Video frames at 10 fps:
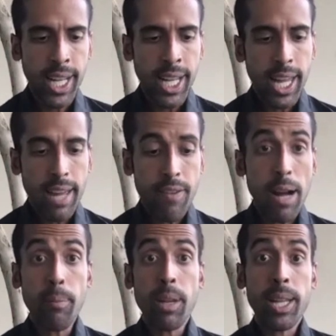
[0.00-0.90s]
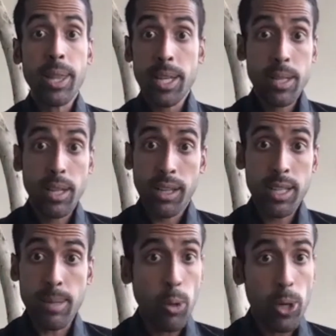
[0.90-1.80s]
If I'm in this,
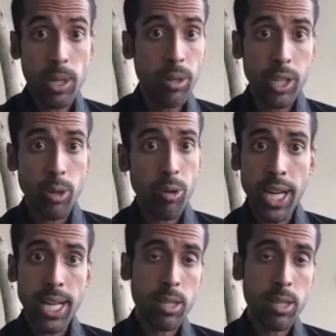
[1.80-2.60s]
because I'm always learning new things.